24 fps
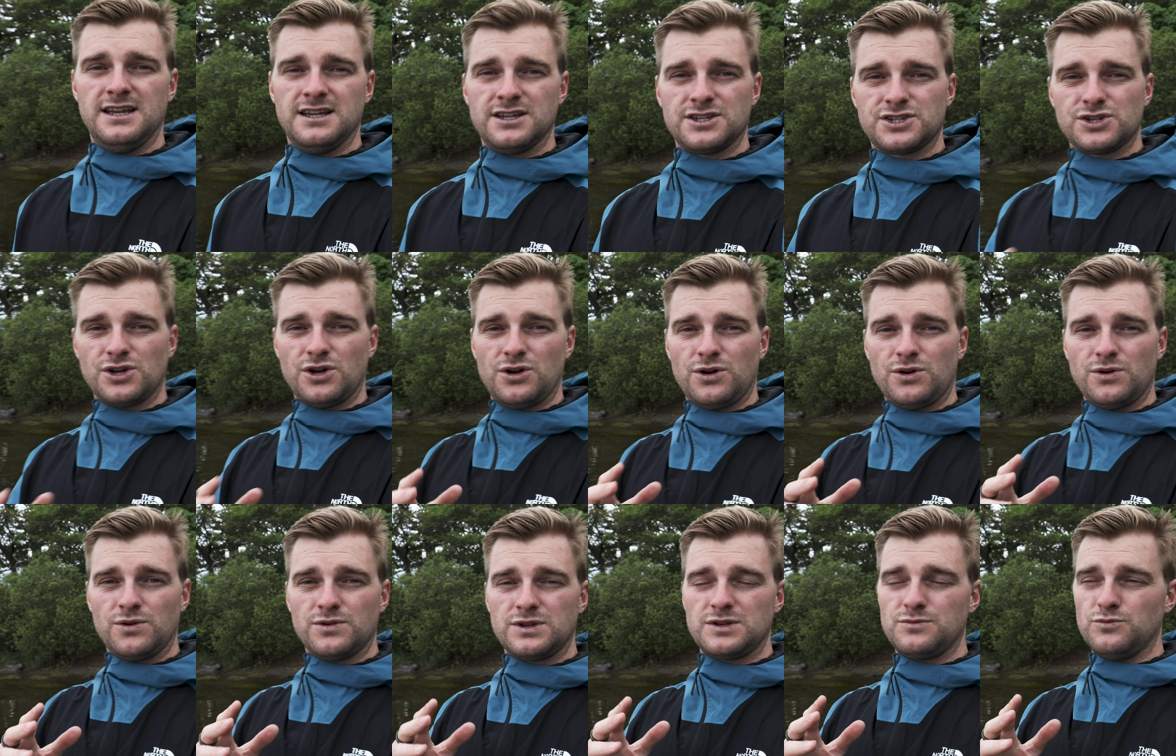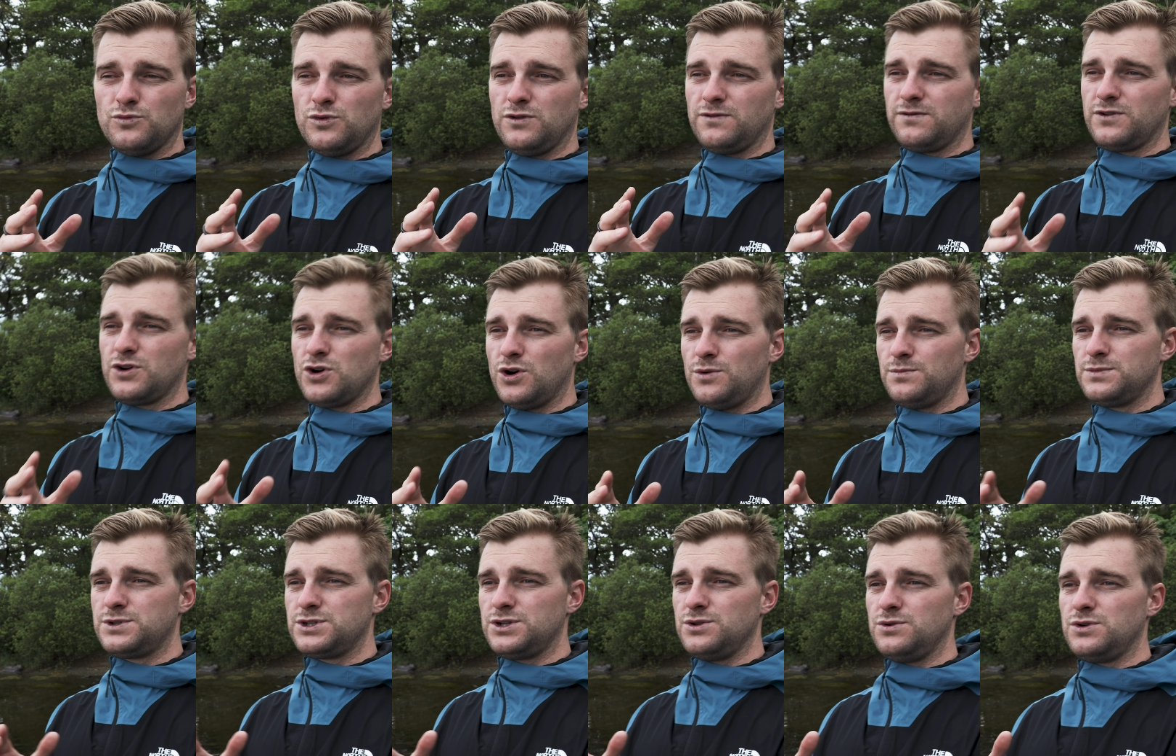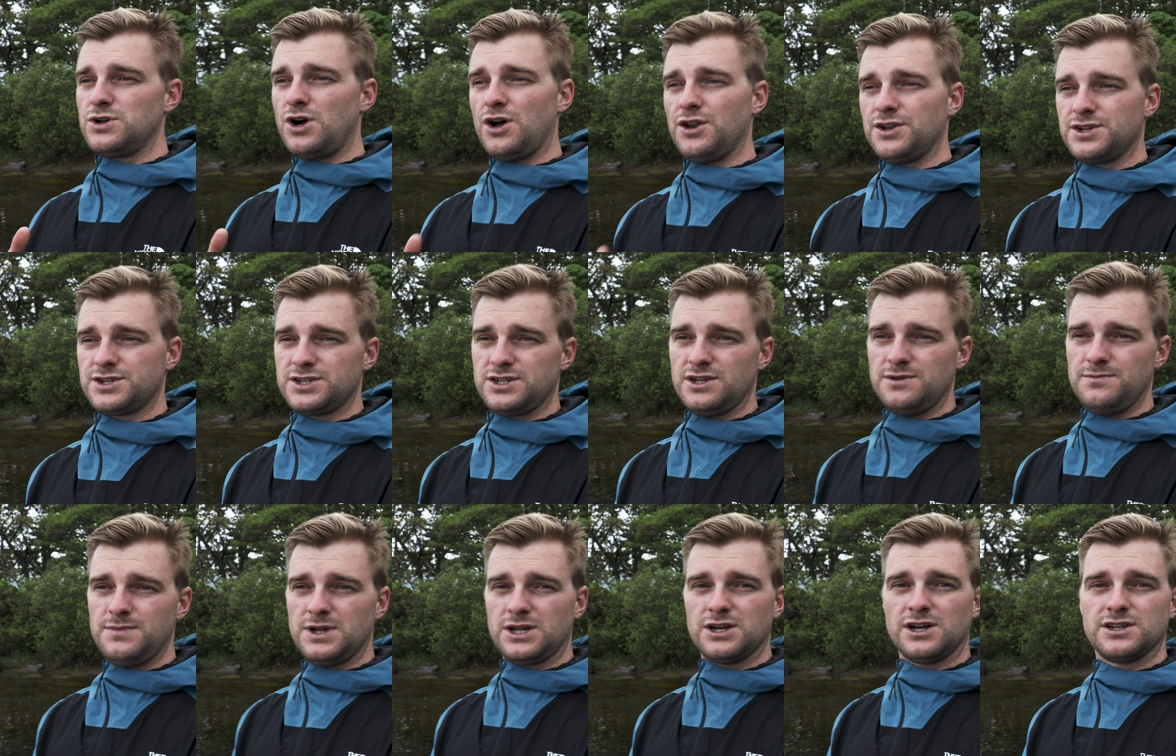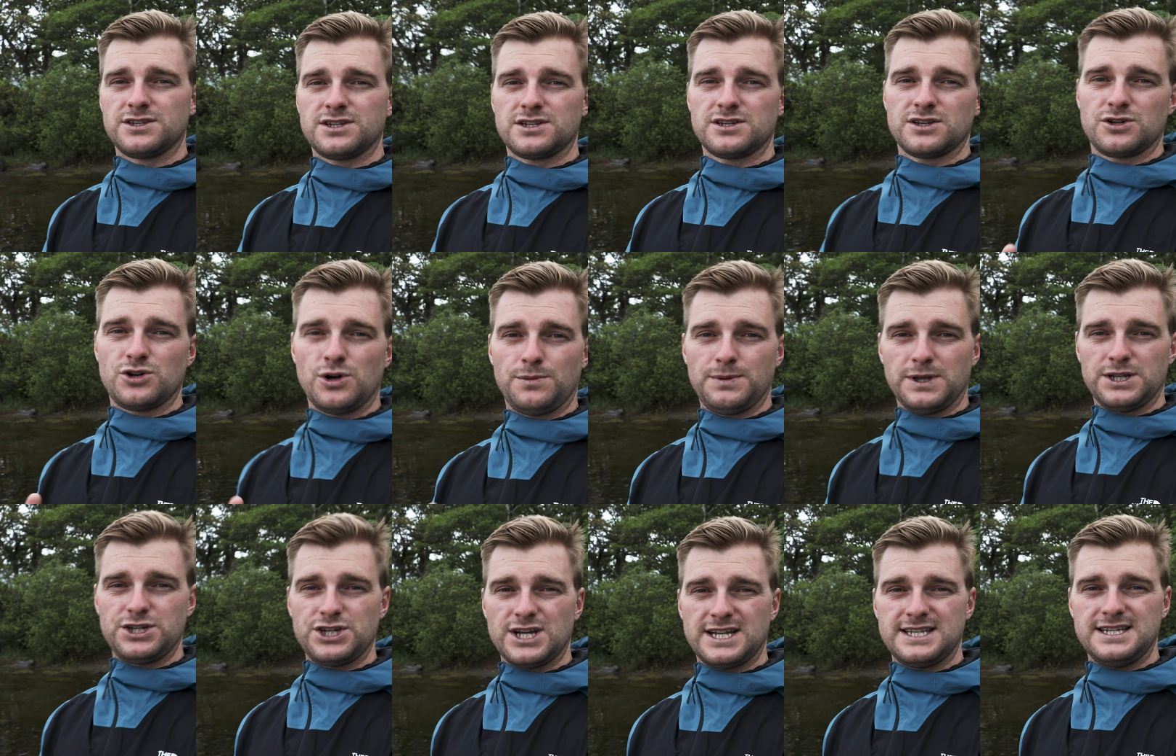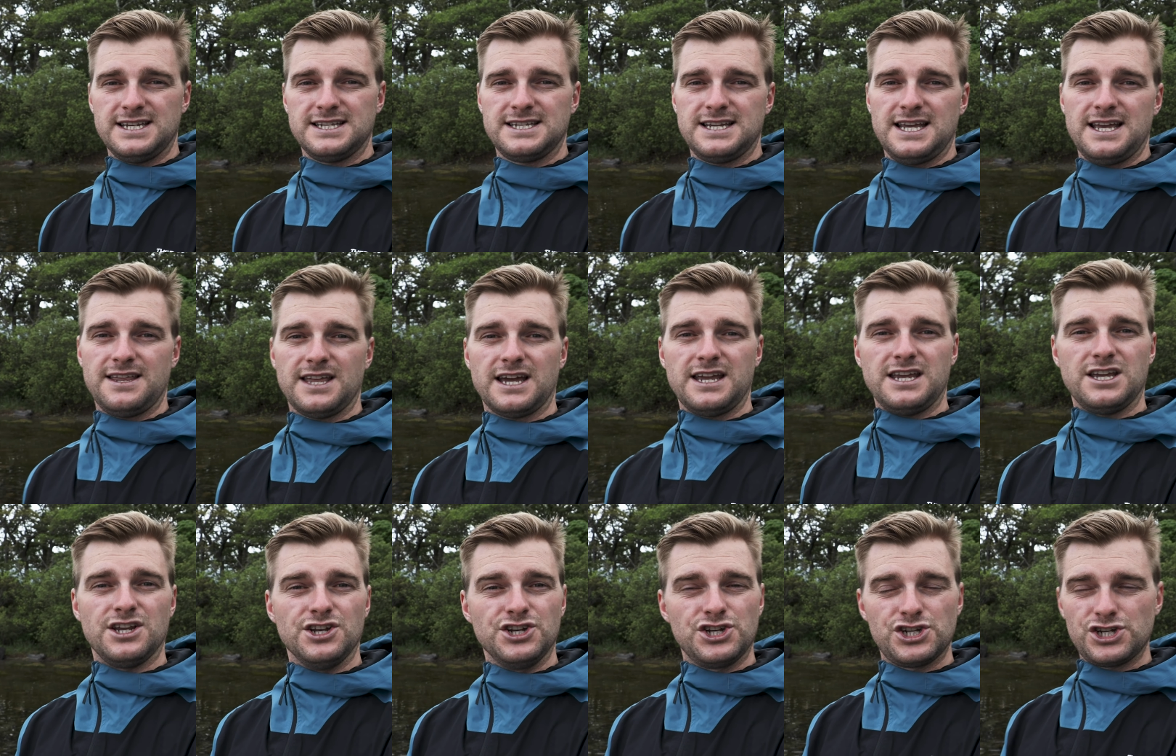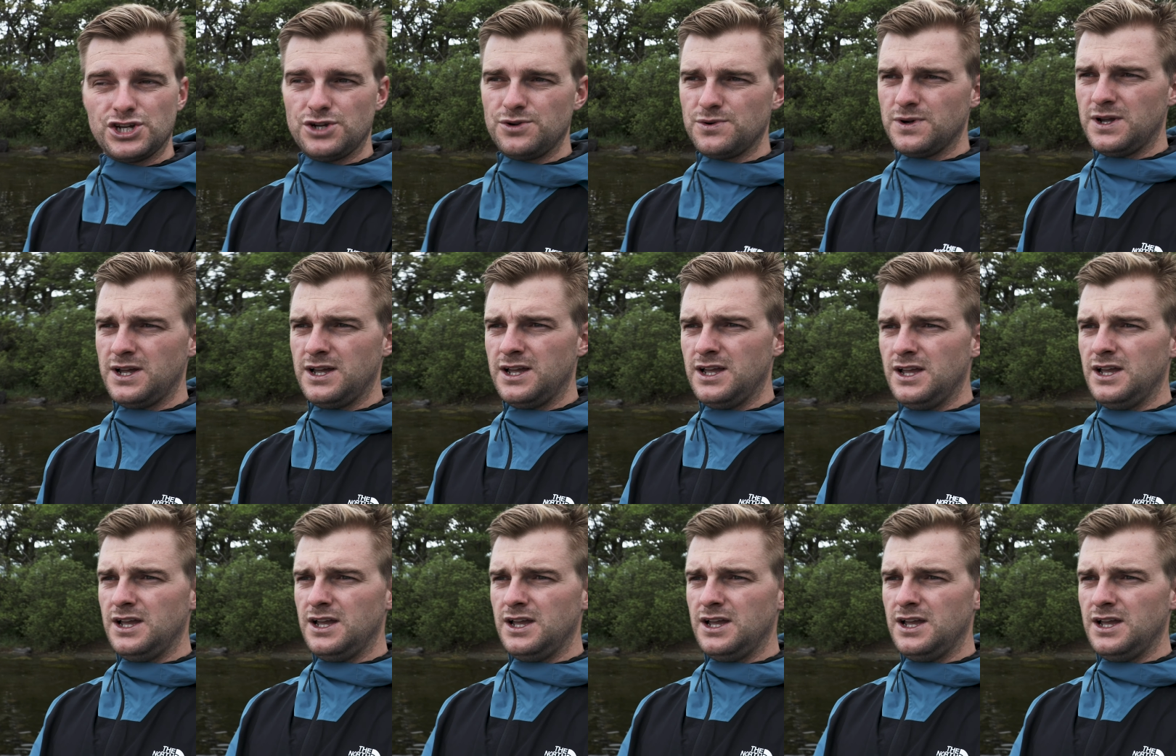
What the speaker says: So we've come to Coniston because there's a couple of jetties here that you can shoot.